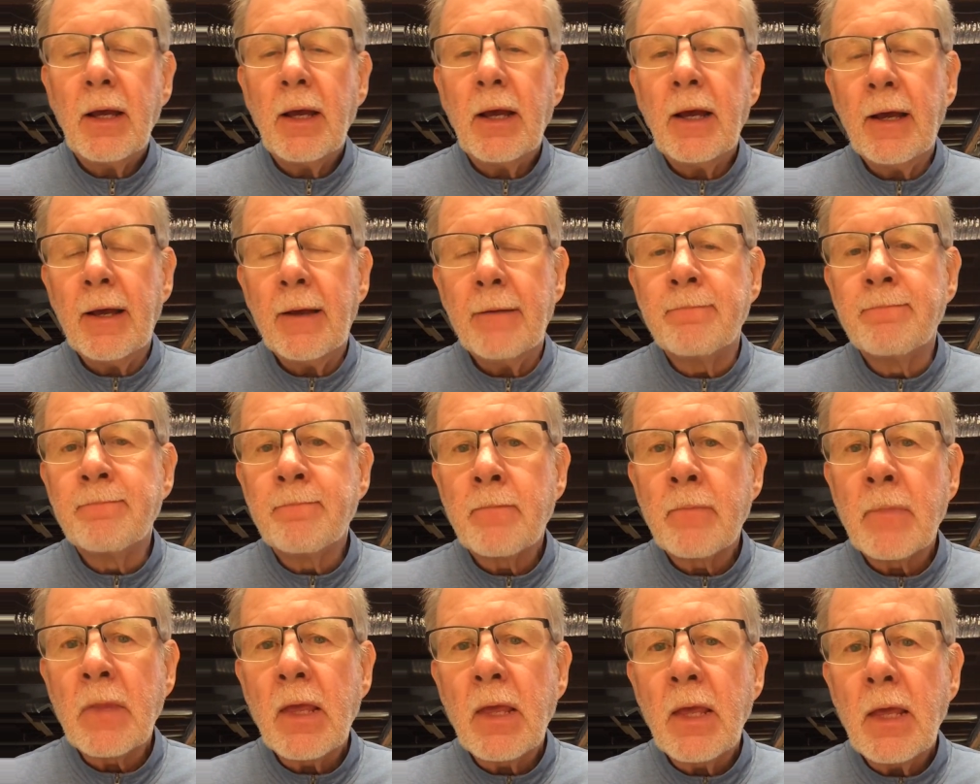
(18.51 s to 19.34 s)
It
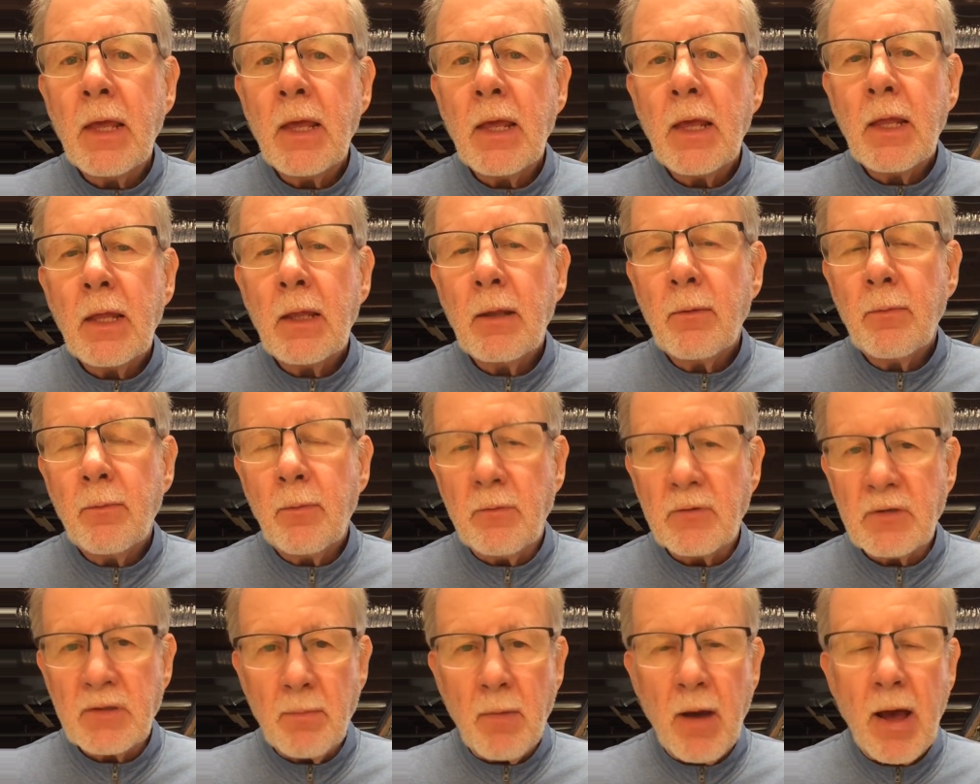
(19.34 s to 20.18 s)

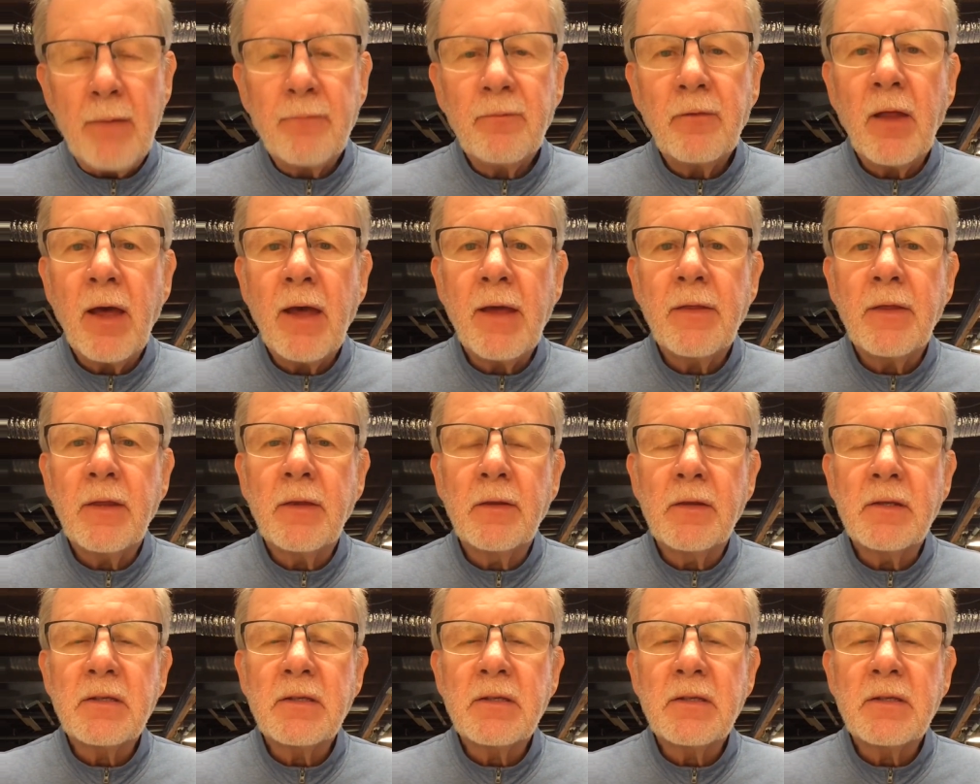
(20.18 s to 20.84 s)
was a mop fly then.